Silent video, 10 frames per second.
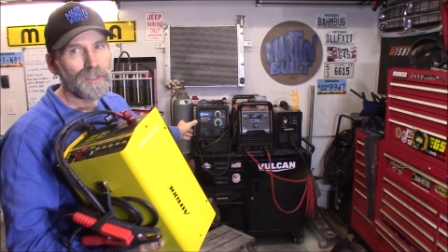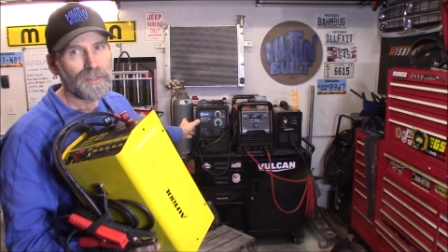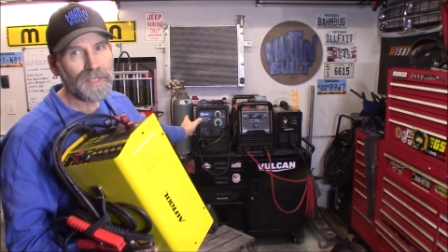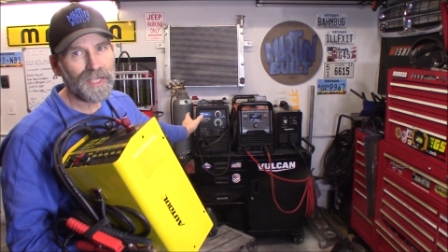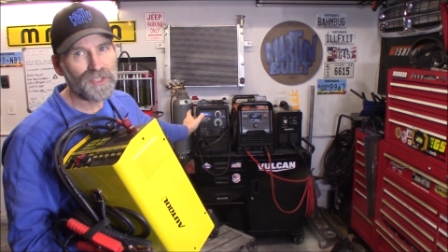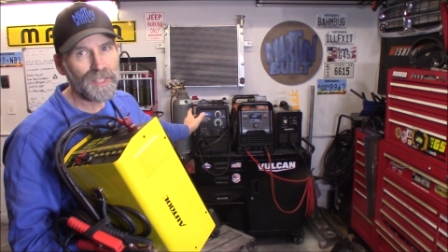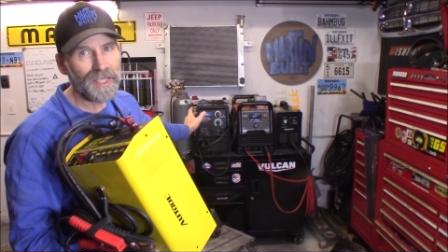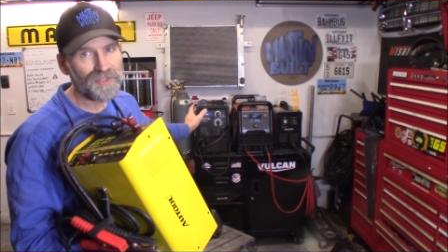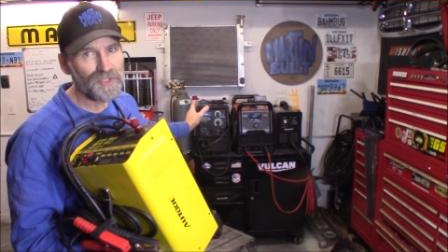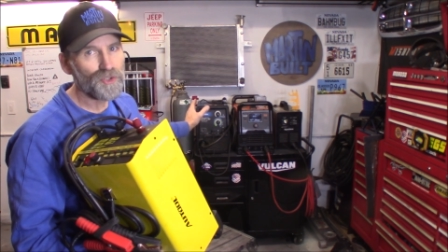that actually
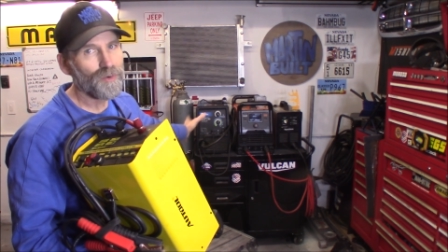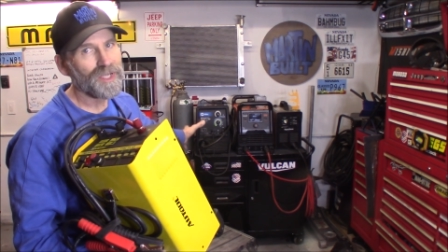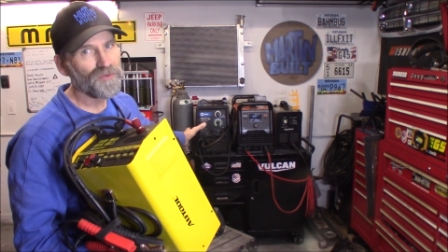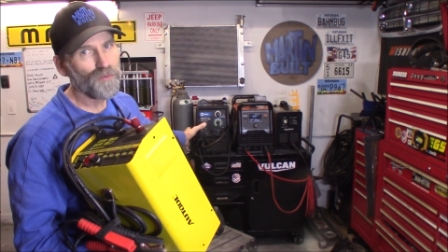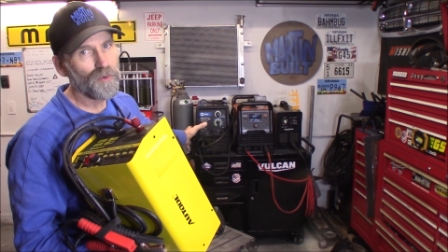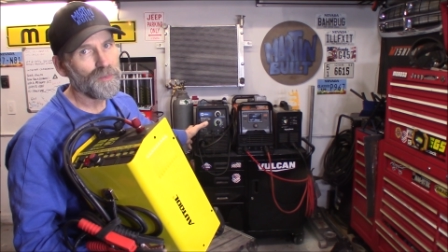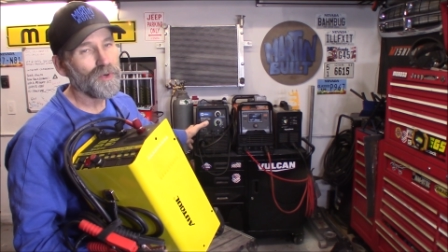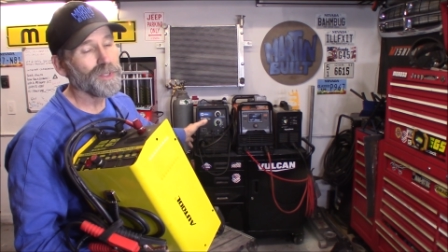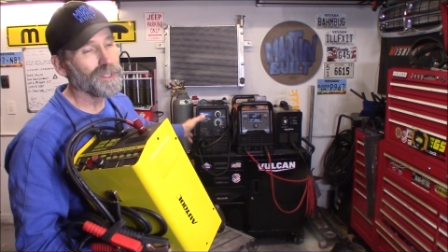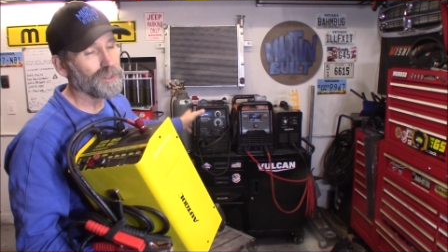has a transformer
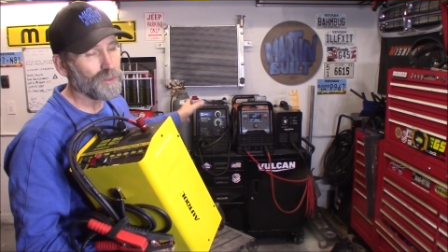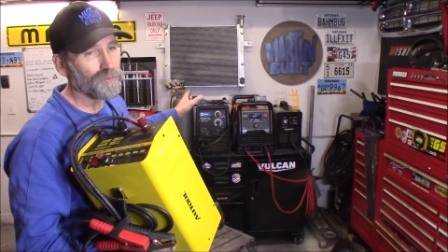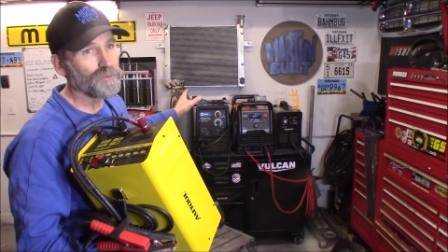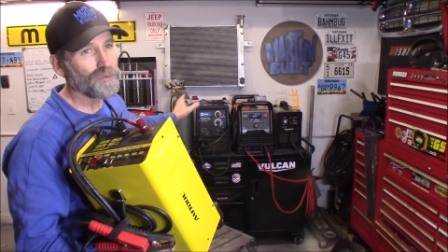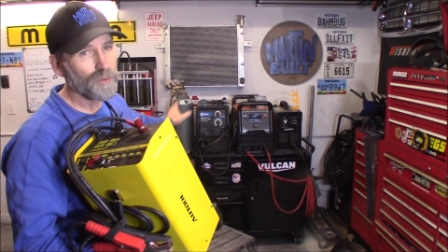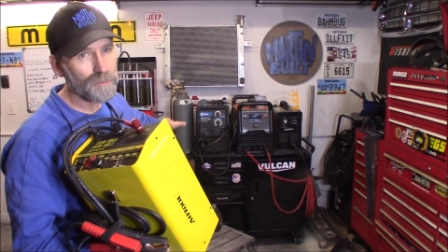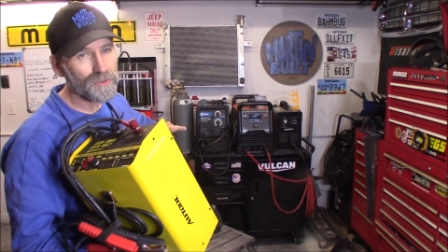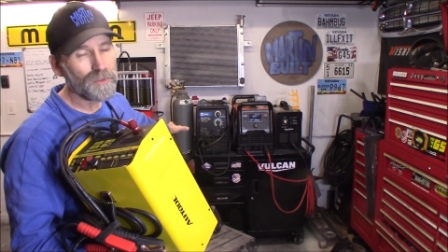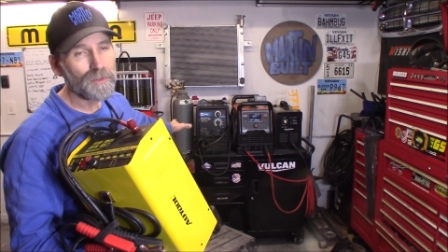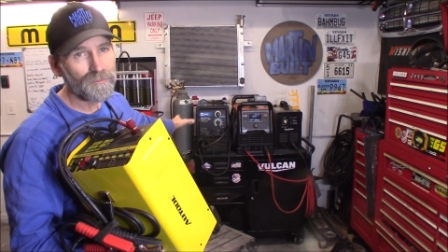in it, you know, those
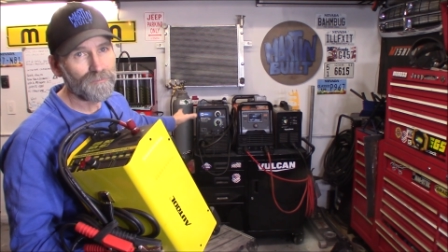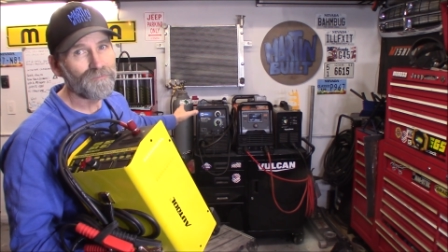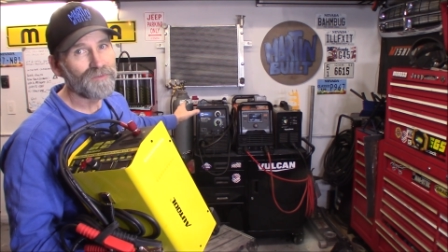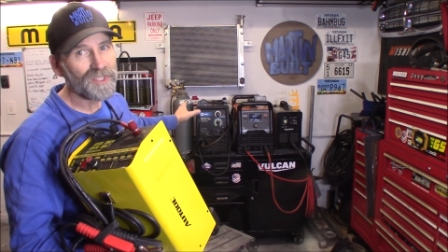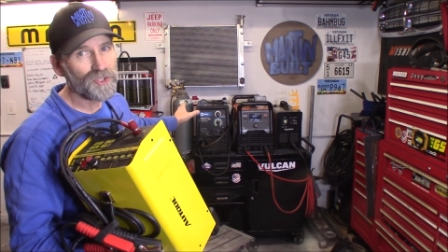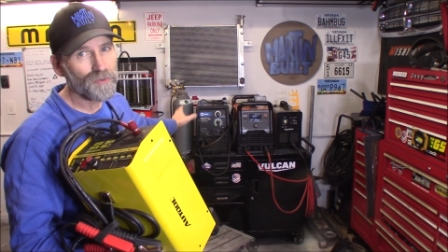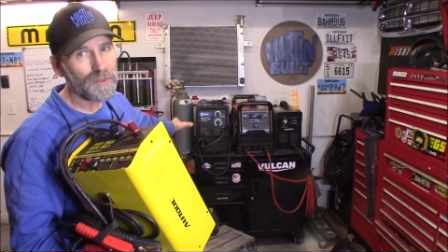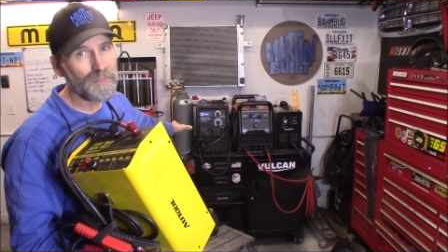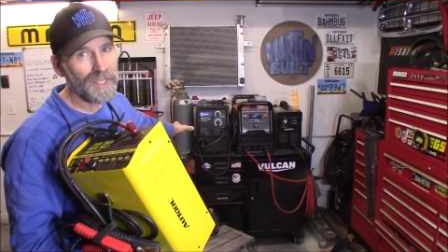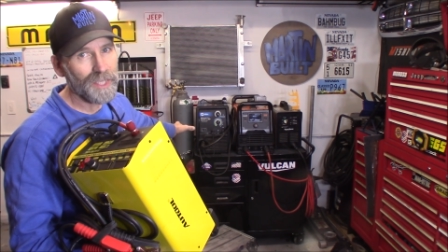are
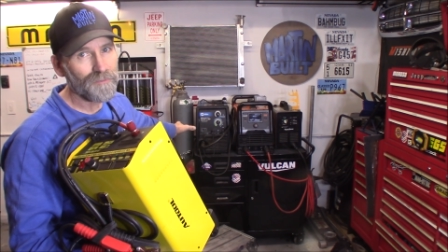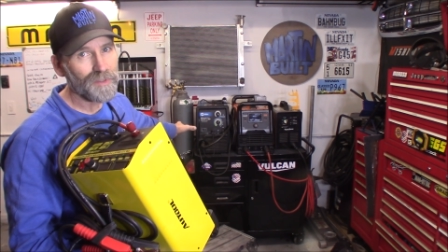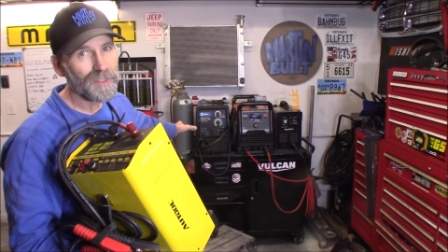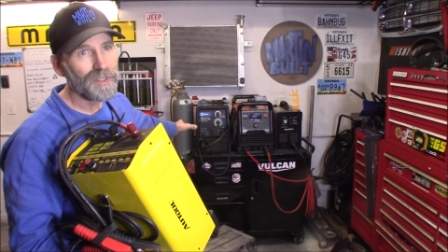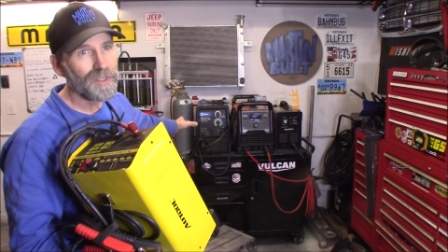extremely heavy.